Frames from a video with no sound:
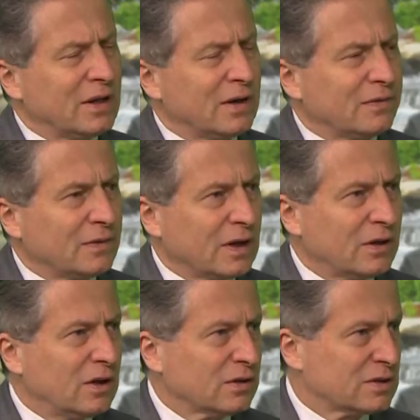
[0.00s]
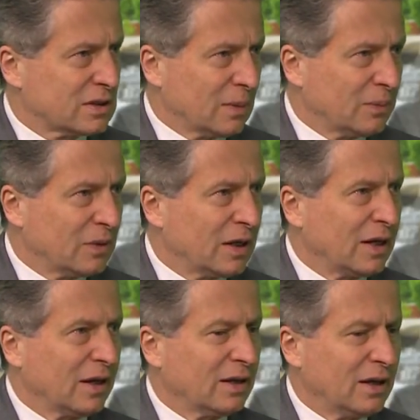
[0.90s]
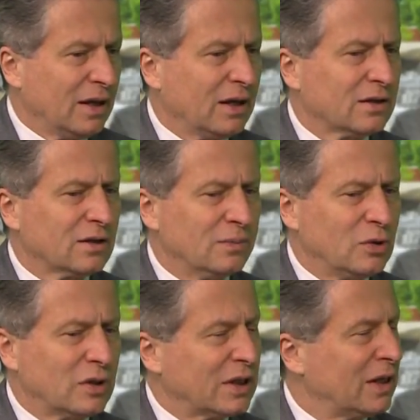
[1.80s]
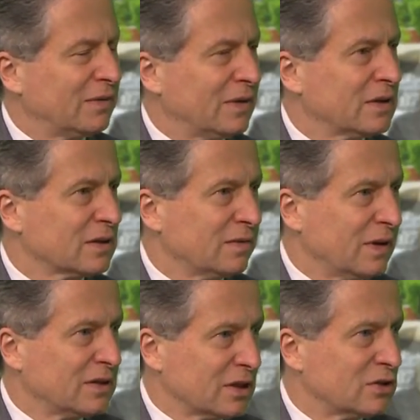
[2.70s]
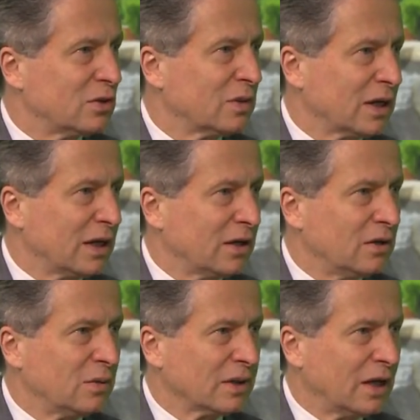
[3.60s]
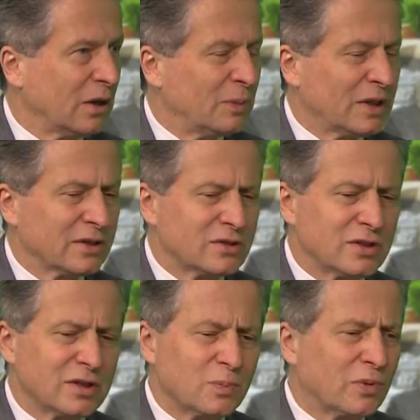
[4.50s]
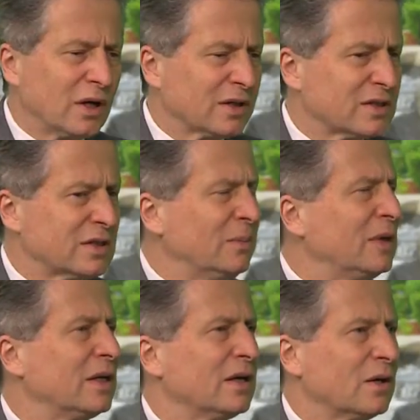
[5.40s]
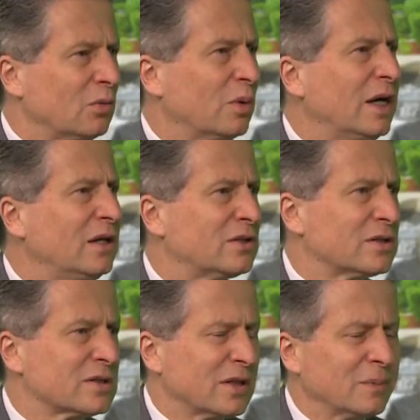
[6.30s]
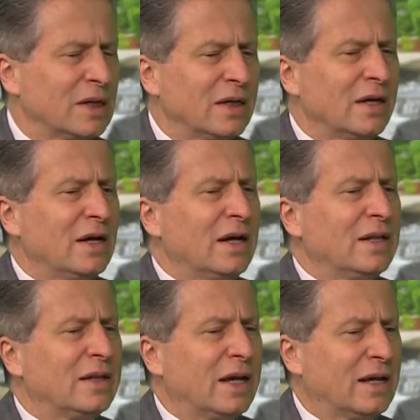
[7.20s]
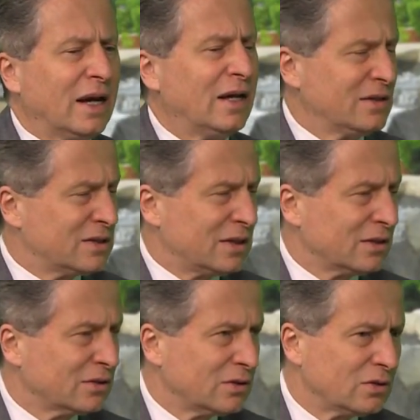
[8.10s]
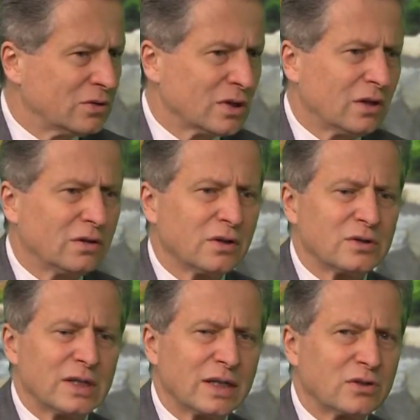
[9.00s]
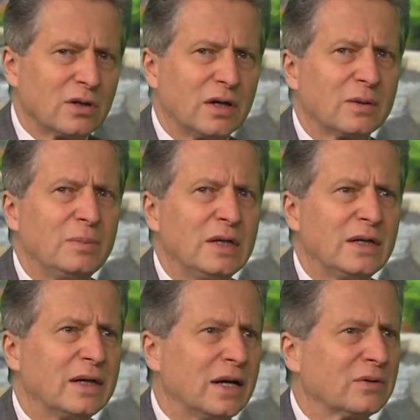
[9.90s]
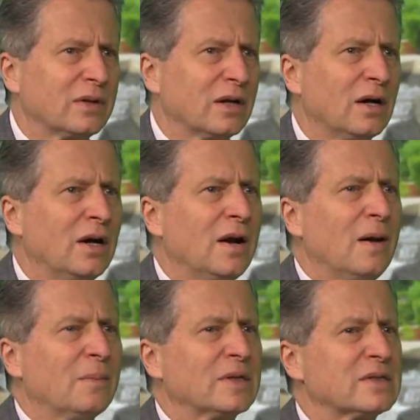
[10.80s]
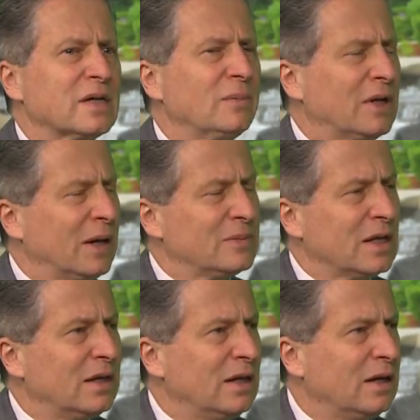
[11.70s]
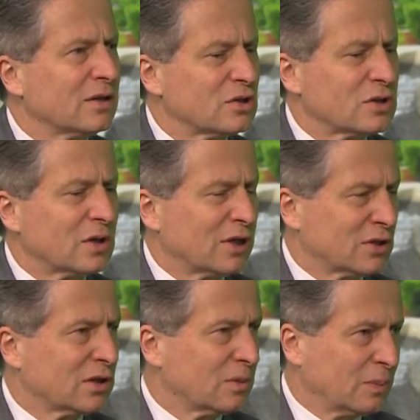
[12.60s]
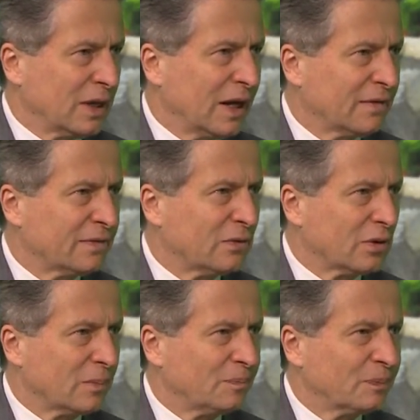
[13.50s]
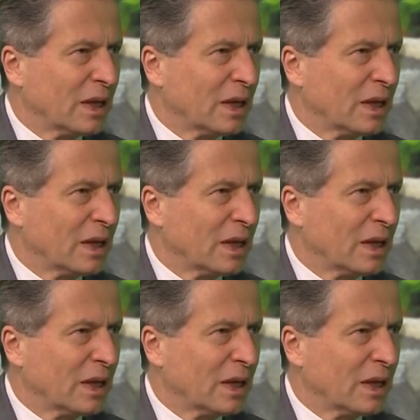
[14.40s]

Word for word: enough, adults separate and can't communicate face-to-face as you and I are doing now because just proximity enrages them. They can still use all of those electronic media out there, but sometimes they need a structured platform.